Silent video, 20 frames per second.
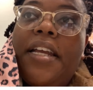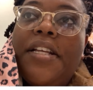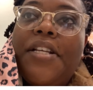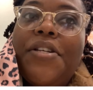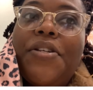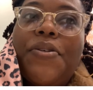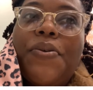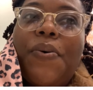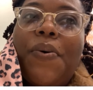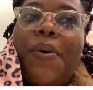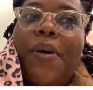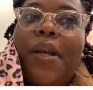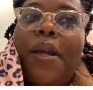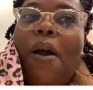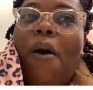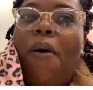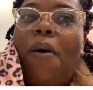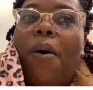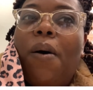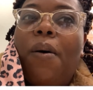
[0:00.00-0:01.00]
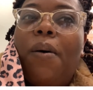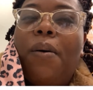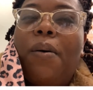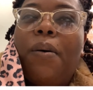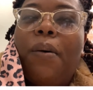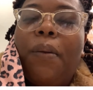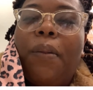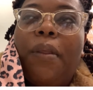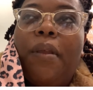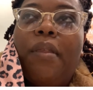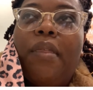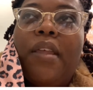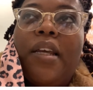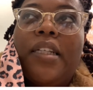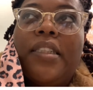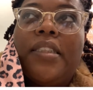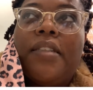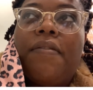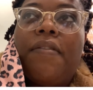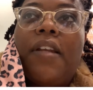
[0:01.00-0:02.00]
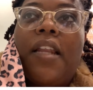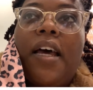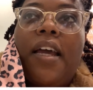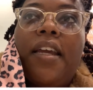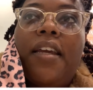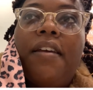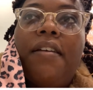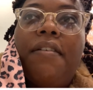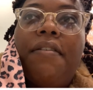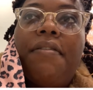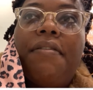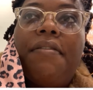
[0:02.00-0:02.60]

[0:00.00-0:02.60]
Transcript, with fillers: enjoy all the things of life.